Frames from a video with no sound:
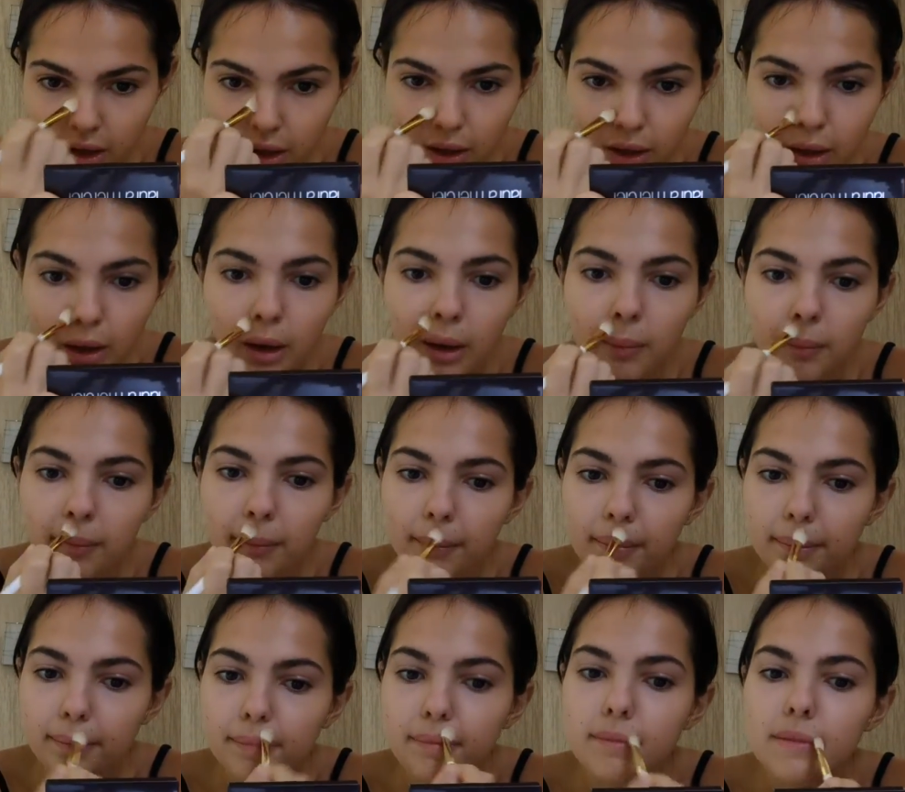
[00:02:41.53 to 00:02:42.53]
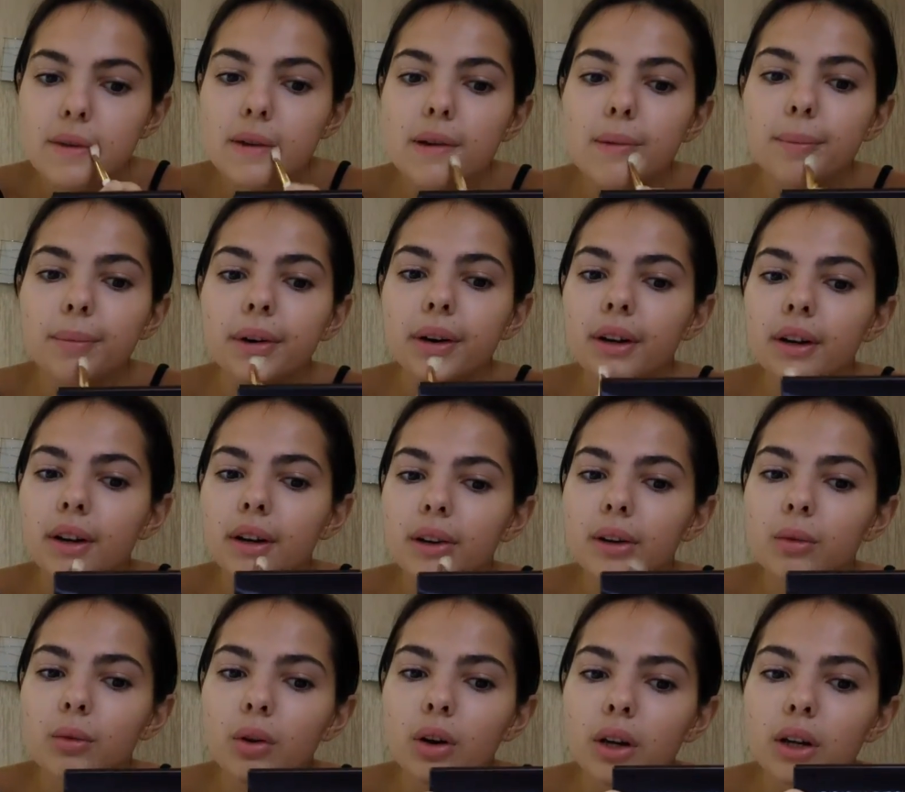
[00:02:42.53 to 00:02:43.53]
Um, but
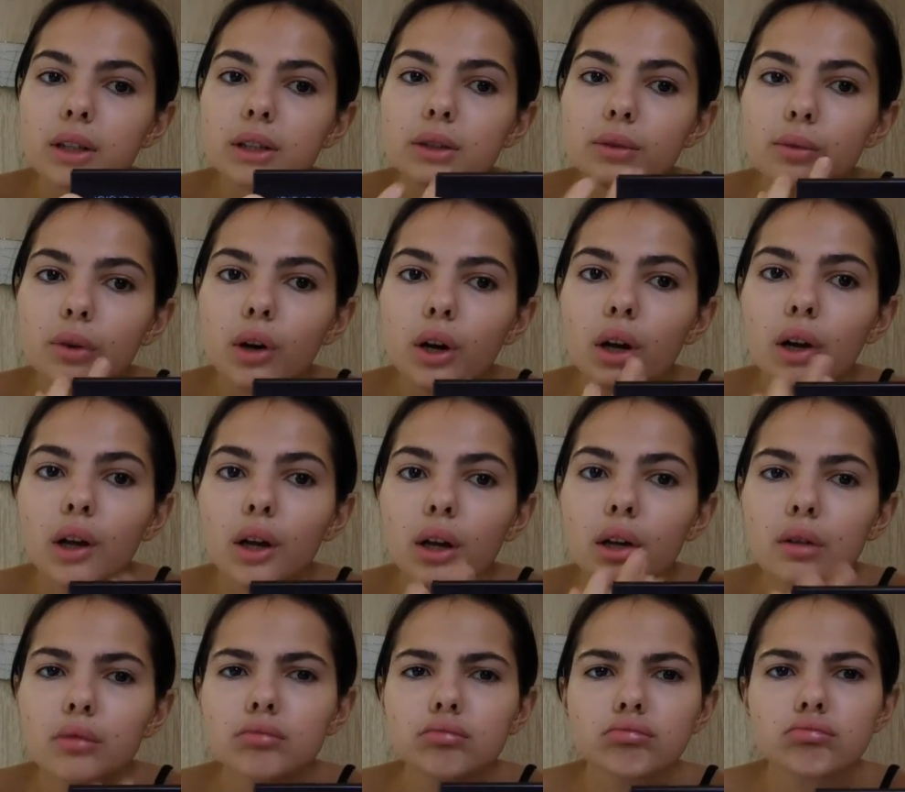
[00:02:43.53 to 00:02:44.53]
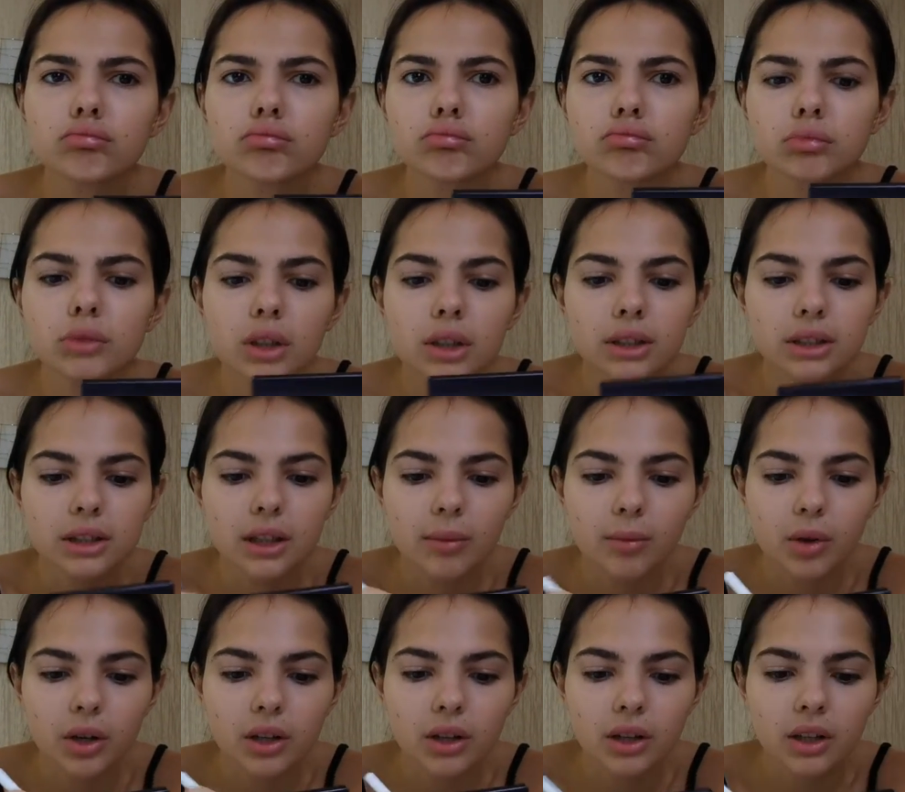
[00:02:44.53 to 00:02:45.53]
it works for
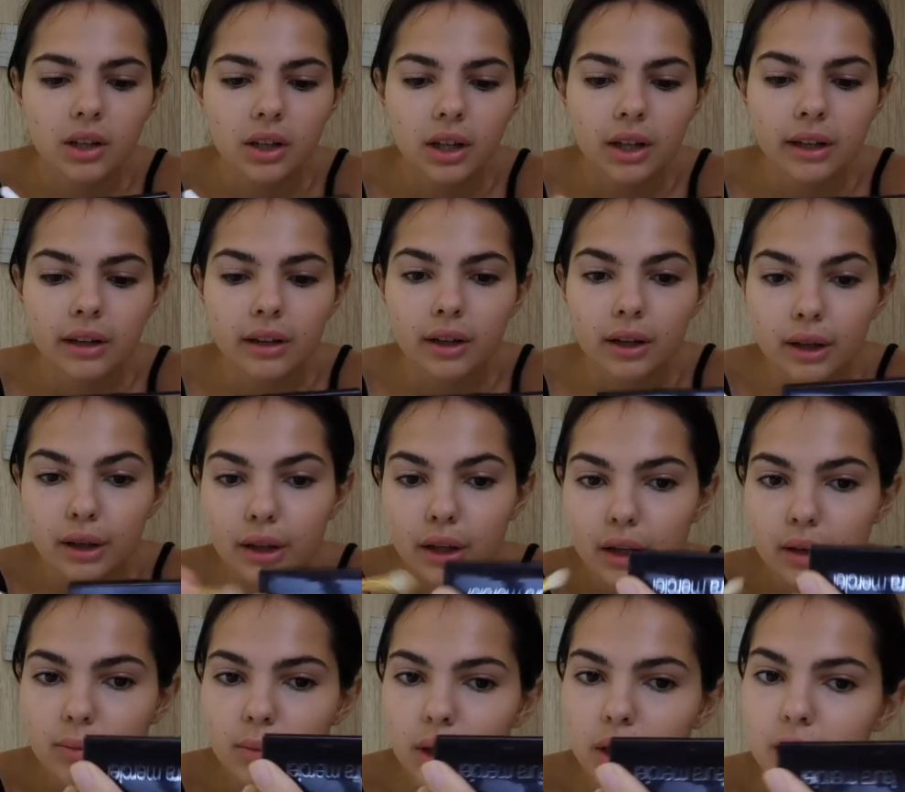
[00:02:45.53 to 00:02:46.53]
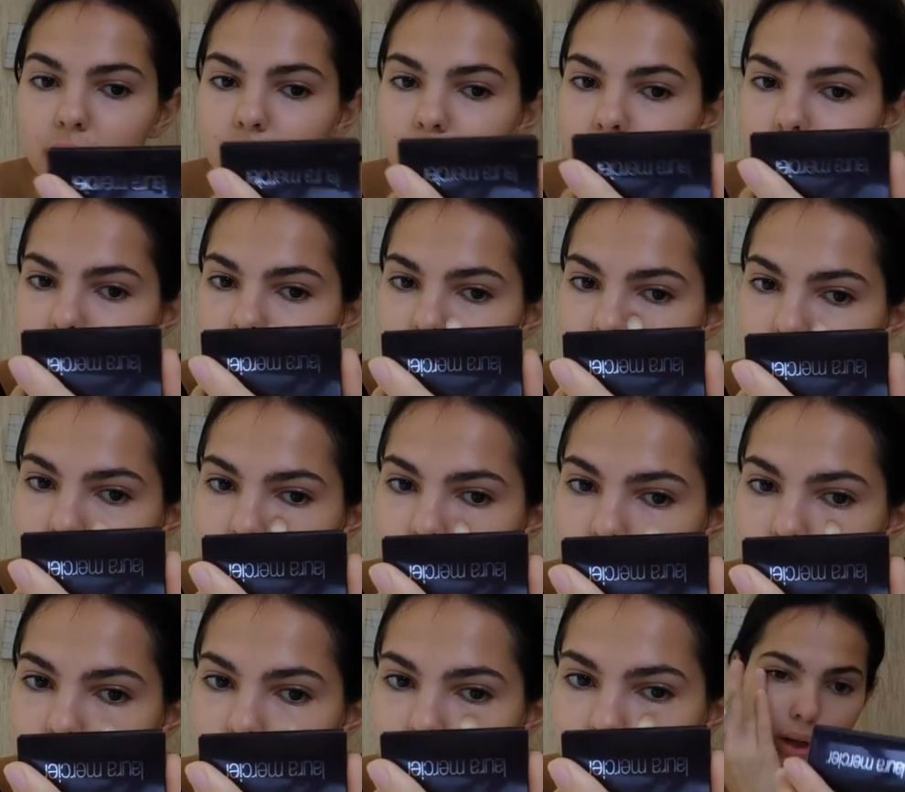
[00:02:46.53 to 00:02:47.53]
someone like me.
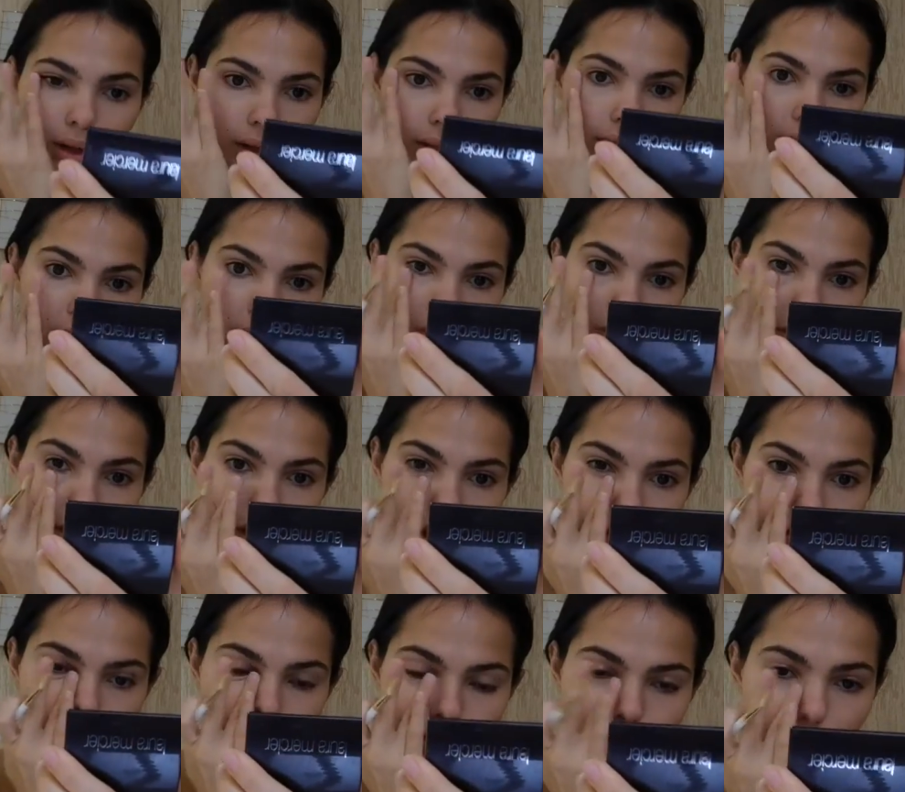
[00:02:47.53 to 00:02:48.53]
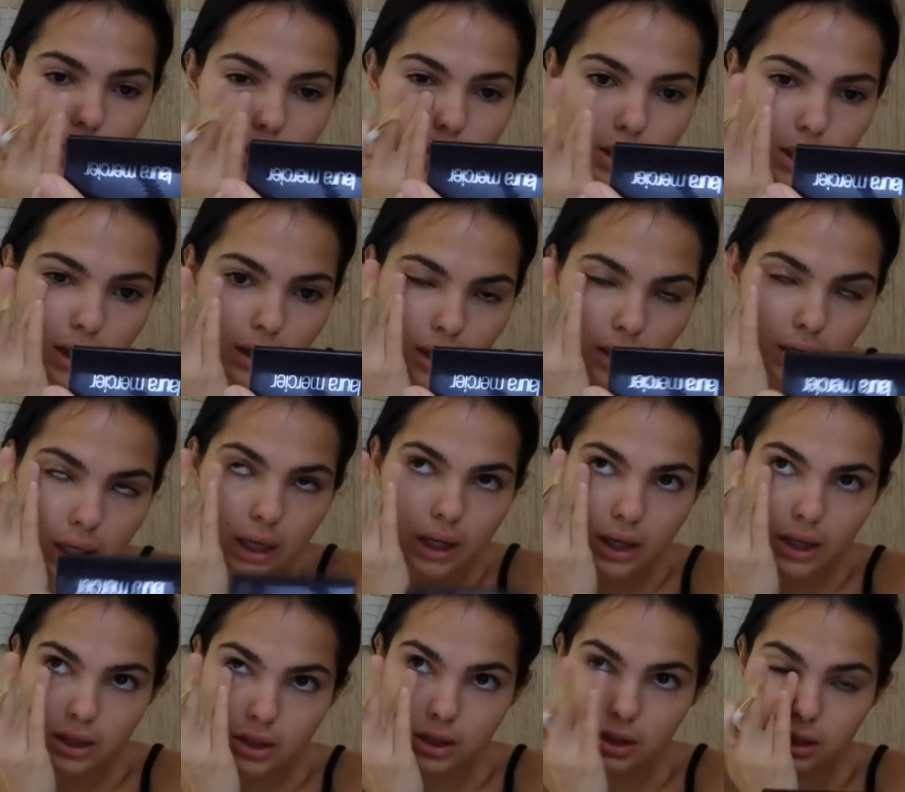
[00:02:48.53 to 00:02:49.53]
What I like doing afterwards
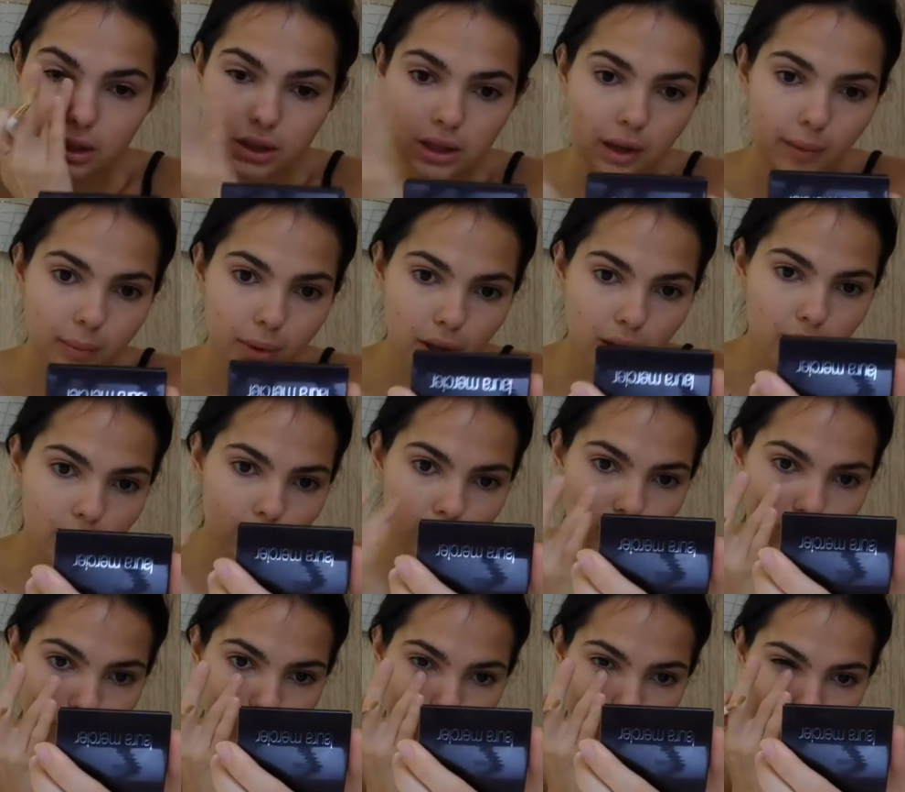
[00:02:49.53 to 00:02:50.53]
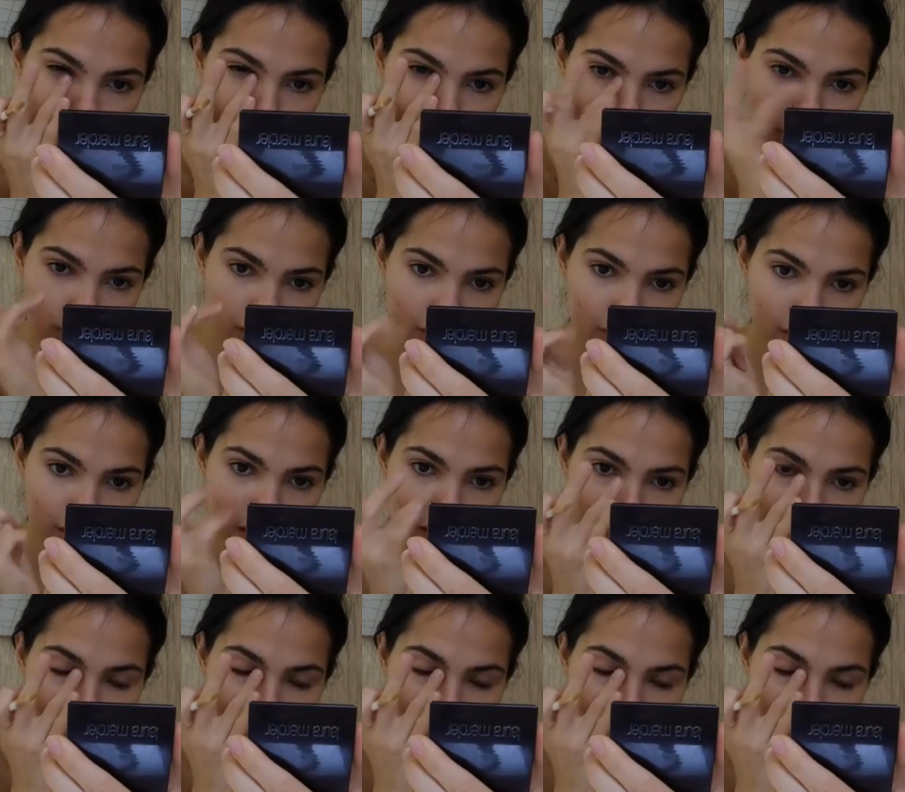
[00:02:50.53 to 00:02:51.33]
is just tapping in with my finger.